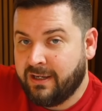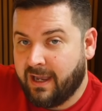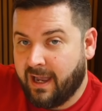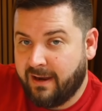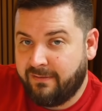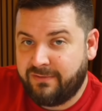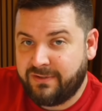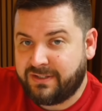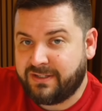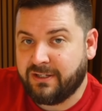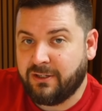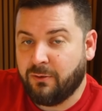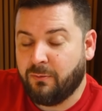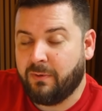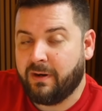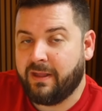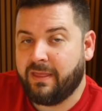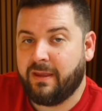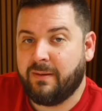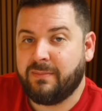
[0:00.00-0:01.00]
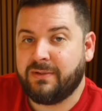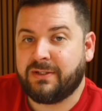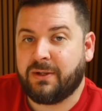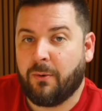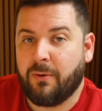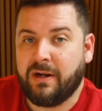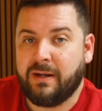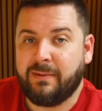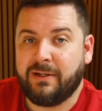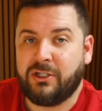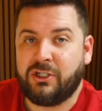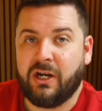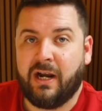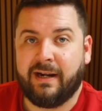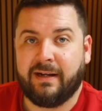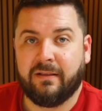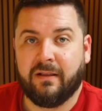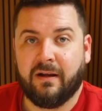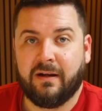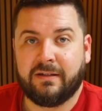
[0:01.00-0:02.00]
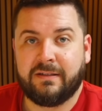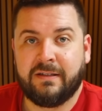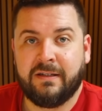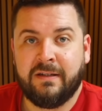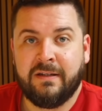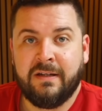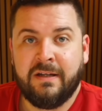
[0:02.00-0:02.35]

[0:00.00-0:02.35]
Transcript: every single one of them is going to be shiny locked.